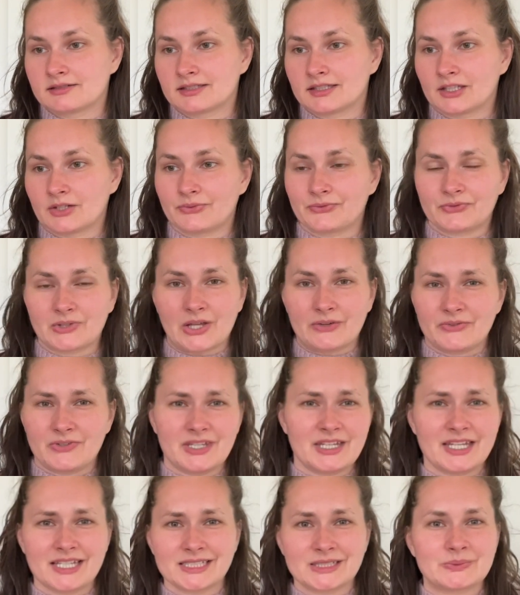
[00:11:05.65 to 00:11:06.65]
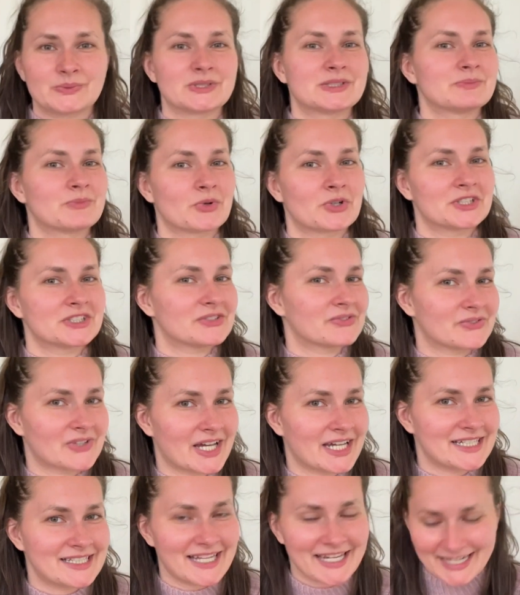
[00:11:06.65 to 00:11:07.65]
the fluffiness was more
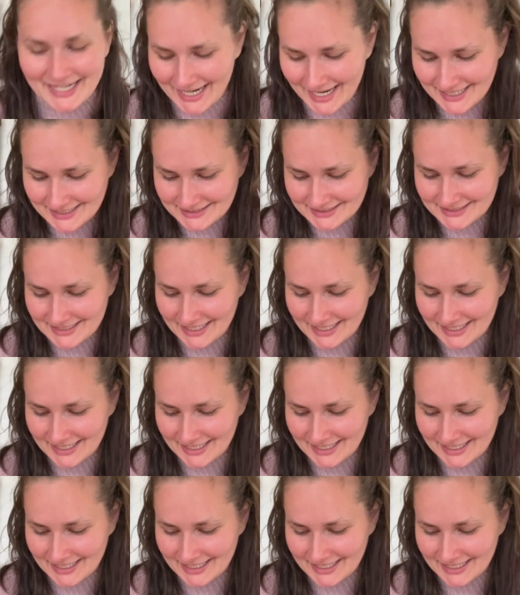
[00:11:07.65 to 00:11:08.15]
defined, I guess.